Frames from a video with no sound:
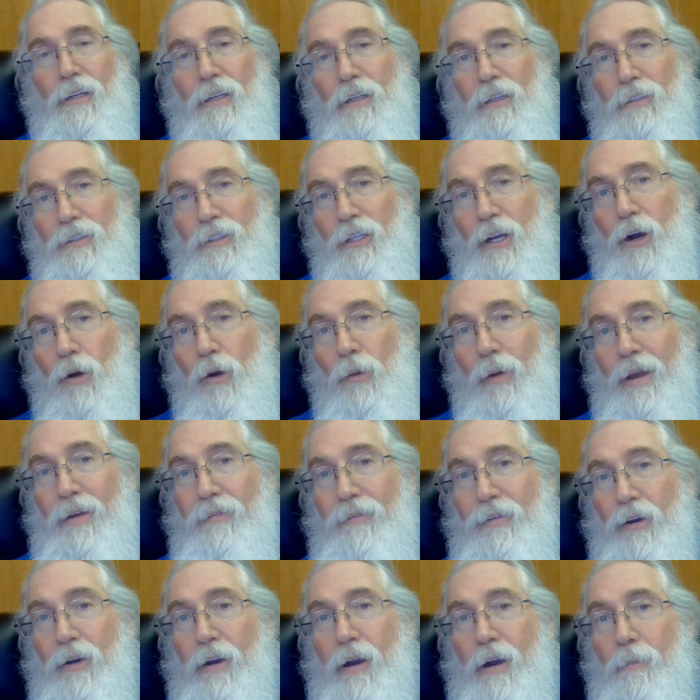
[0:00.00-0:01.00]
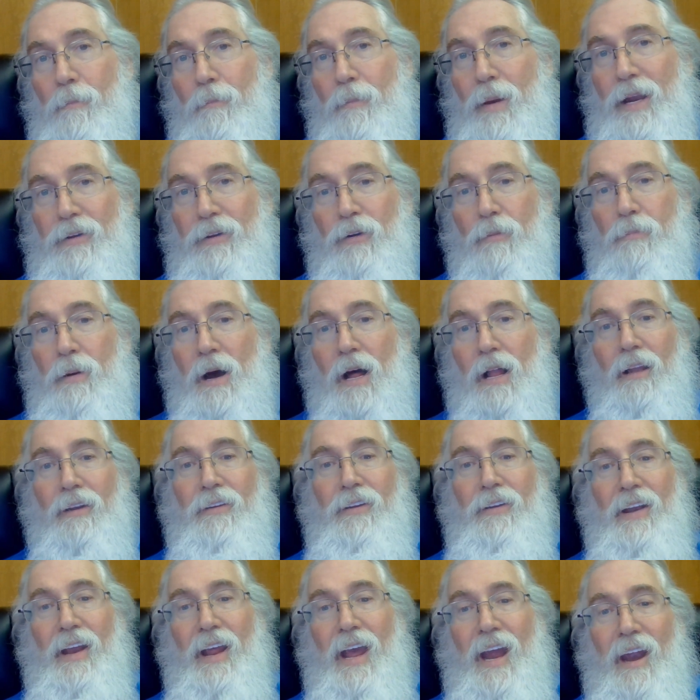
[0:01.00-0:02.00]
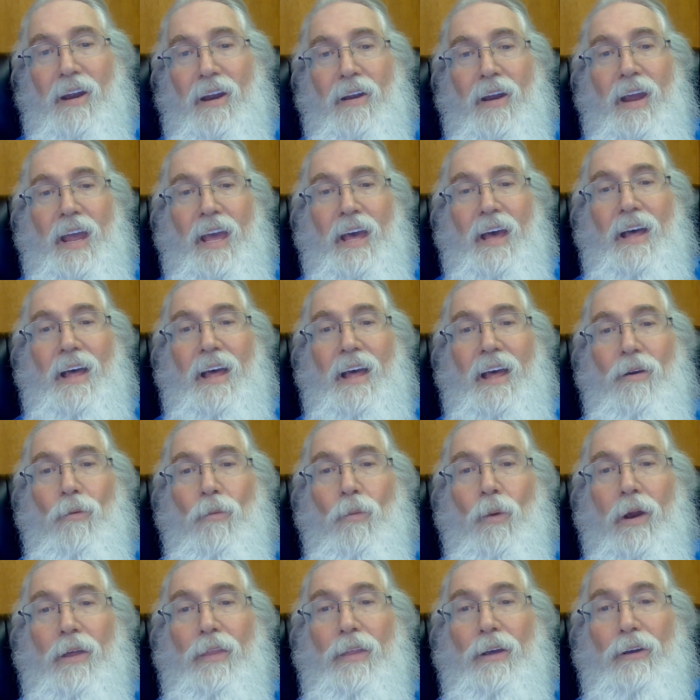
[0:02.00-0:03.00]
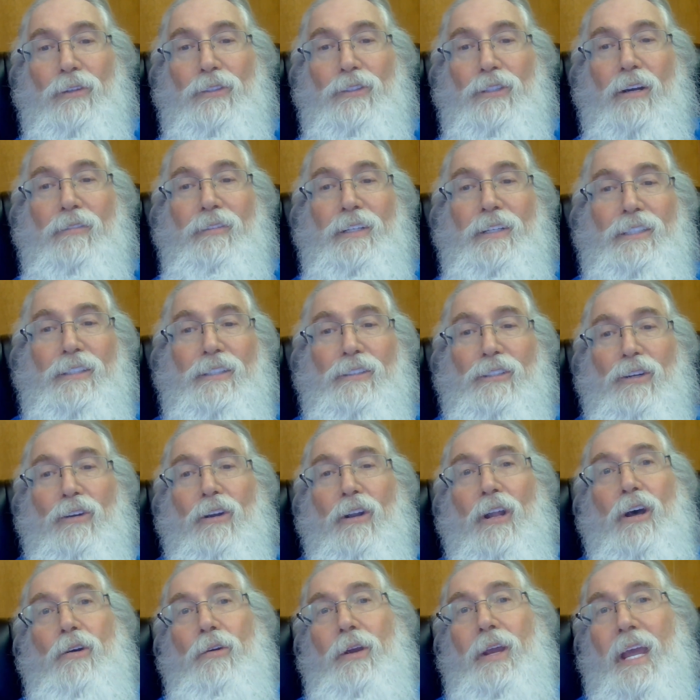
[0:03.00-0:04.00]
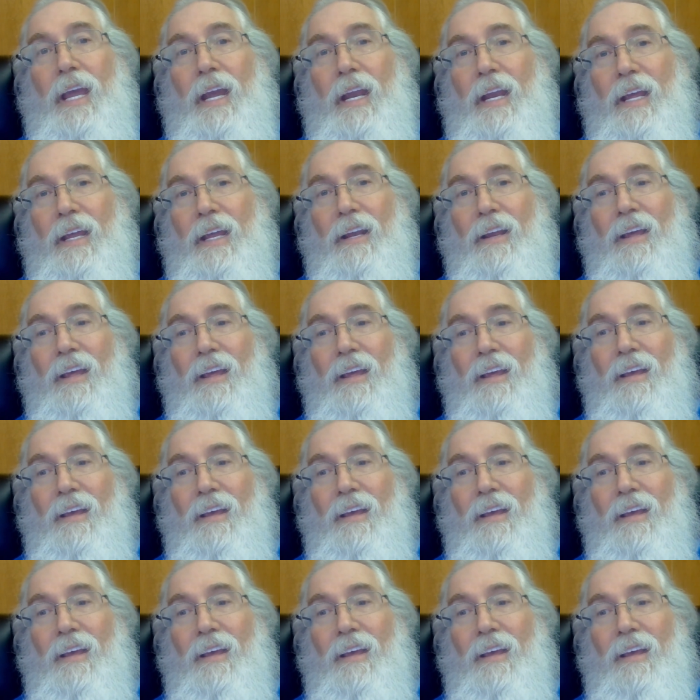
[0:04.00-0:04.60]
So if you're in a metropolitan area where those services are located